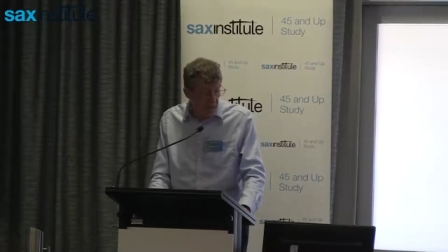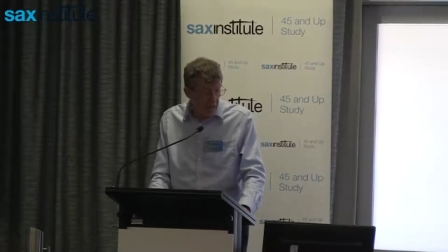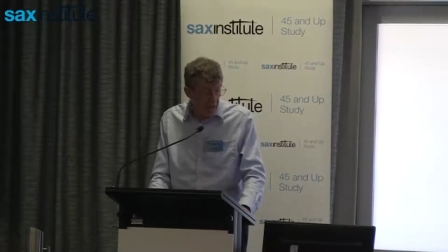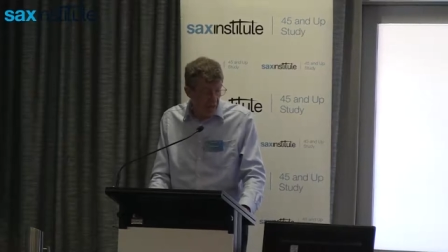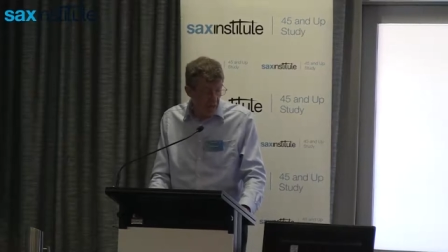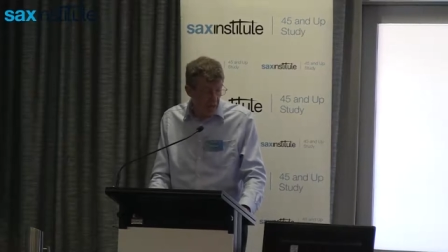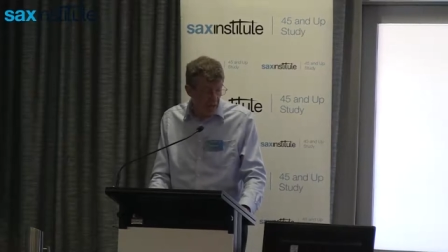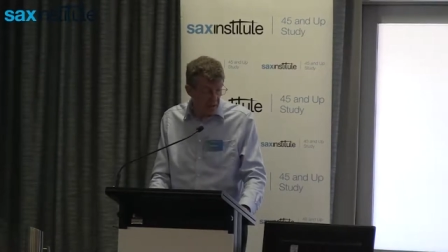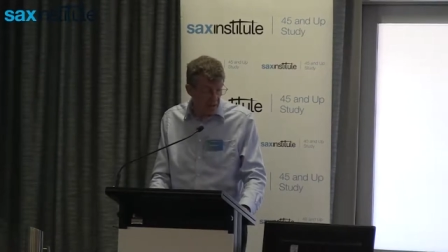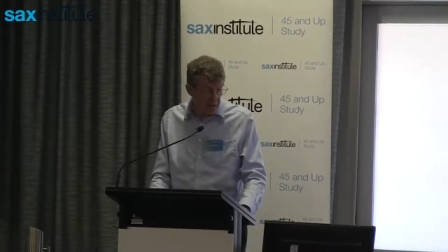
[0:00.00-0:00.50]

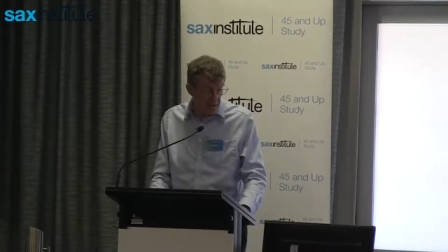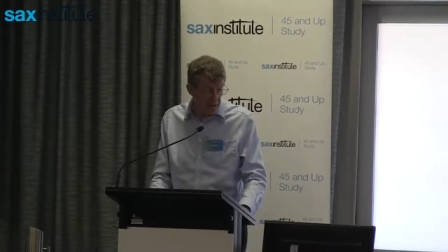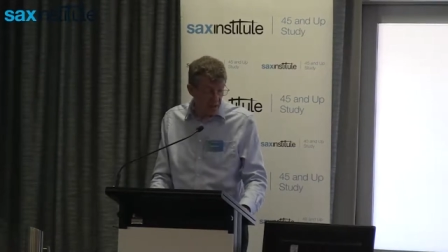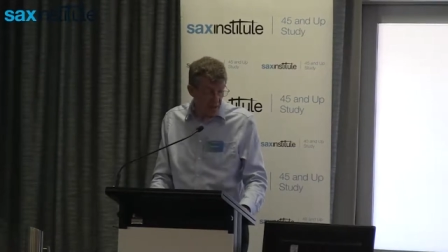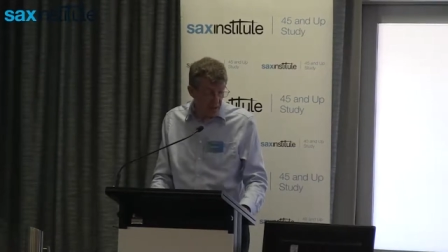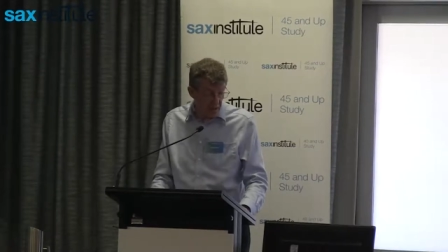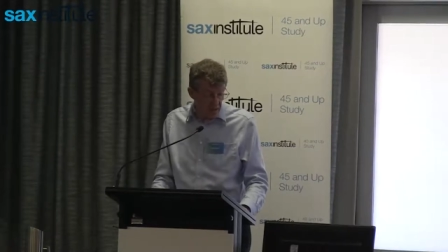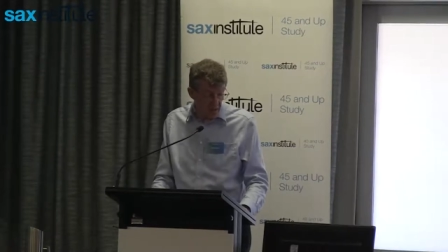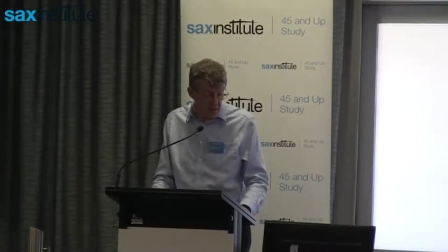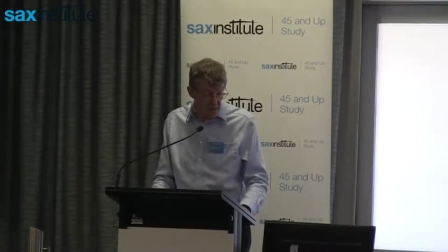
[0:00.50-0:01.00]
and
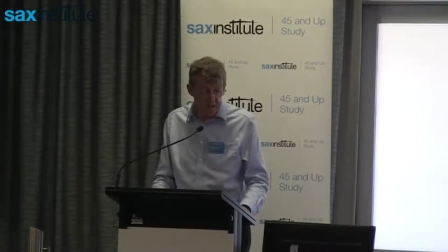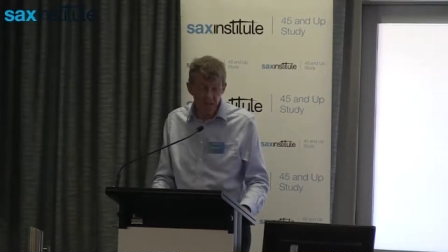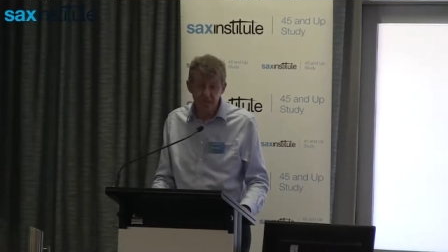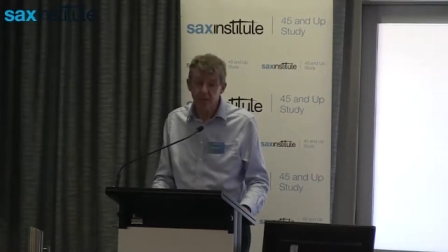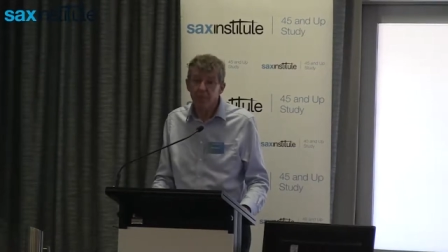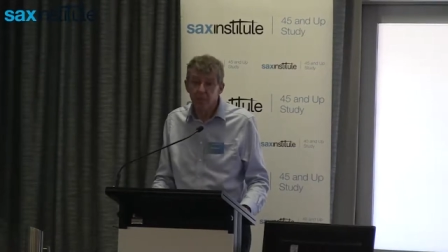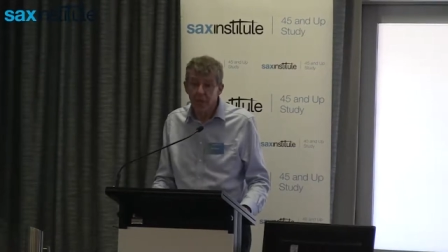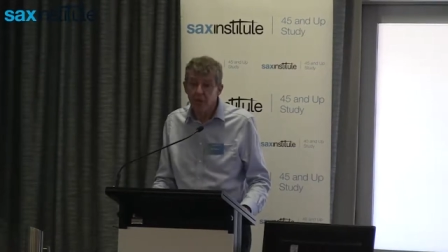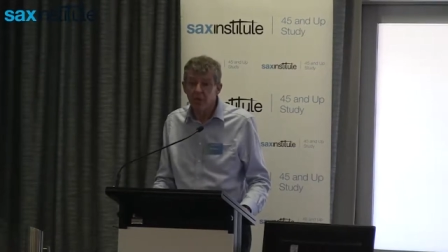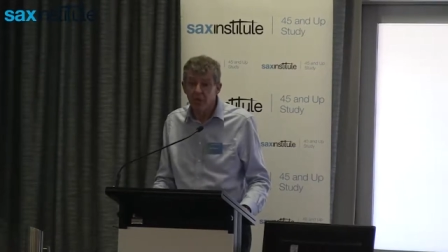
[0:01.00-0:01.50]
it has
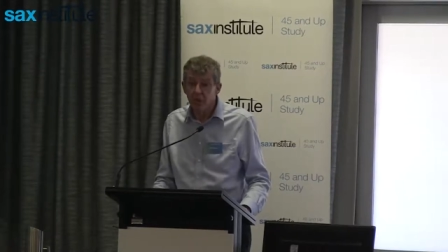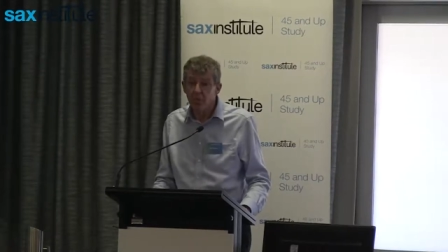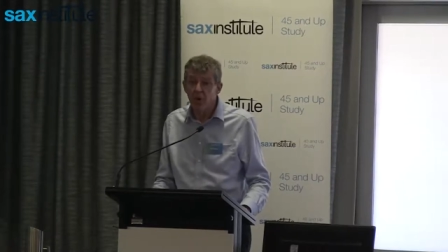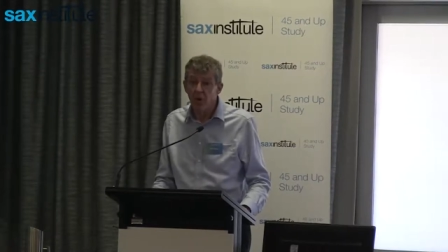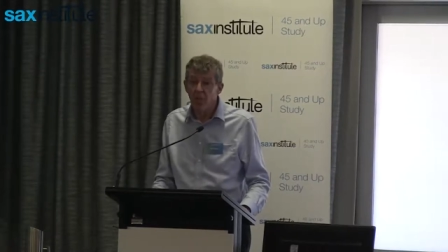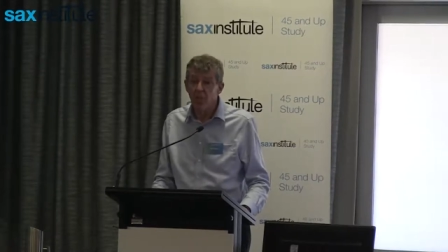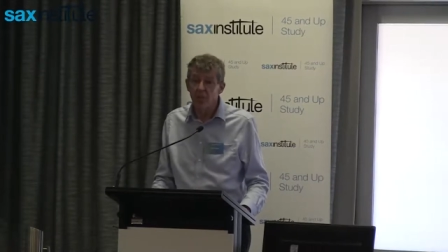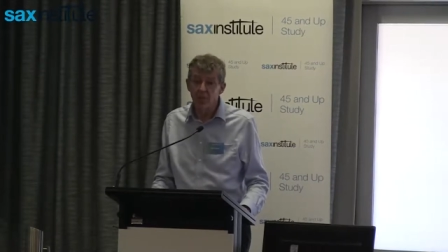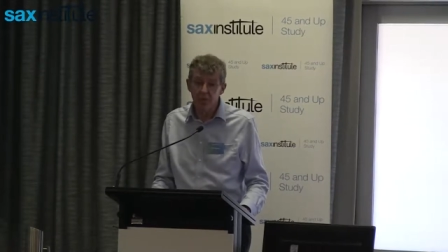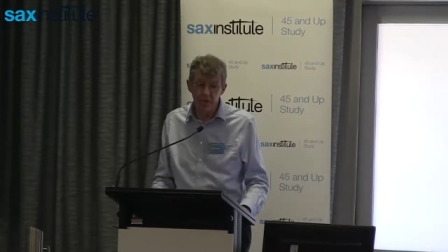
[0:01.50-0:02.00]
a major
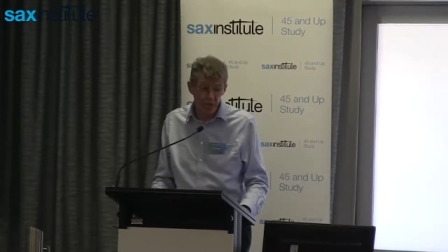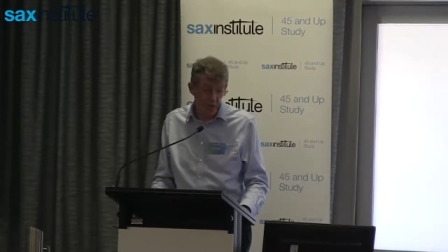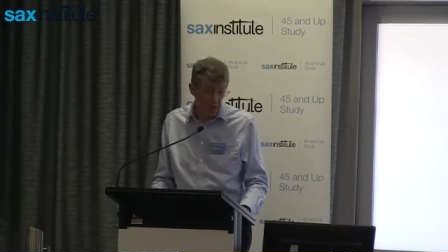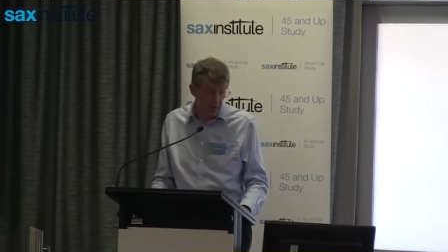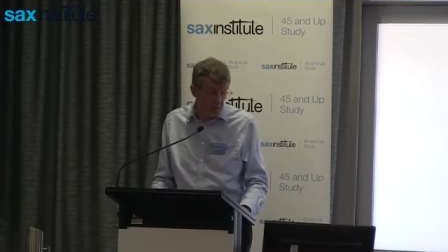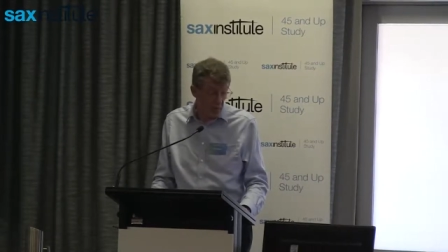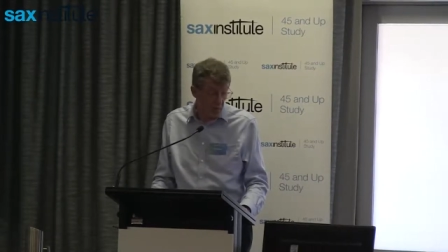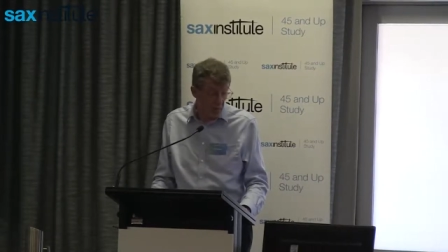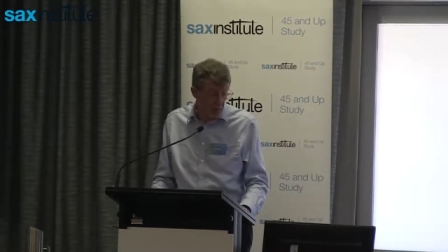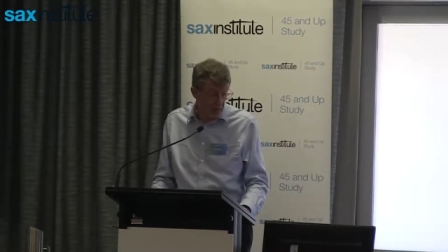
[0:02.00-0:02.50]
problem with
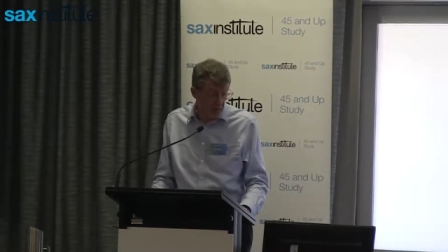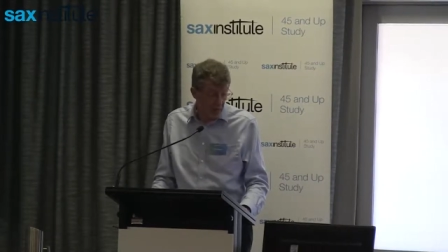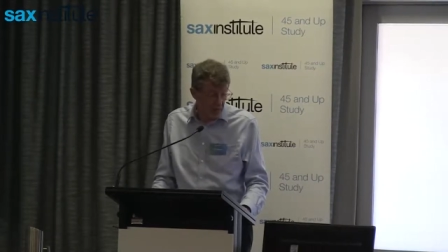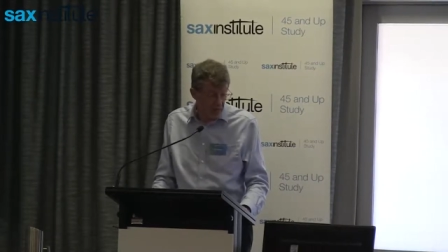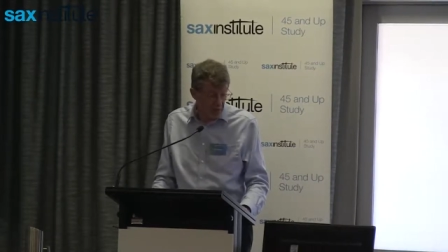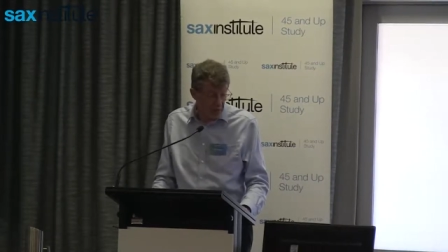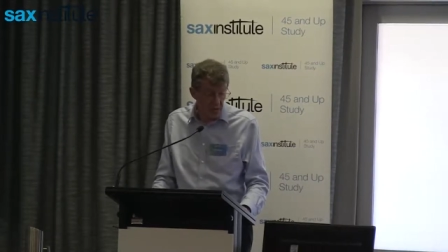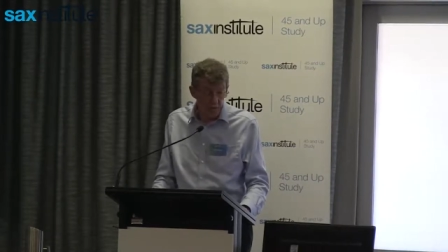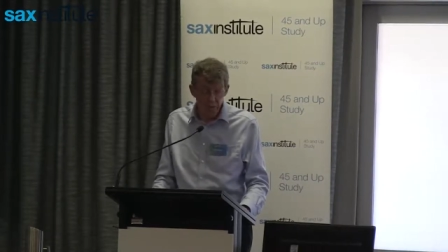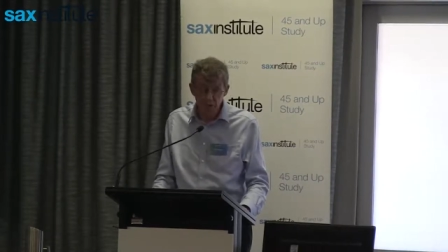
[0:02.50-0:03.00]
cervical
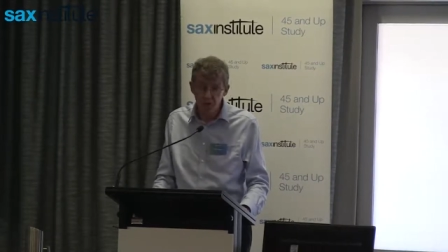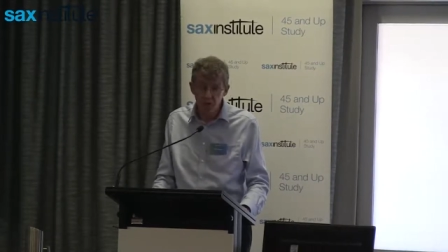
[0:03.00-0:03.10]
cancer.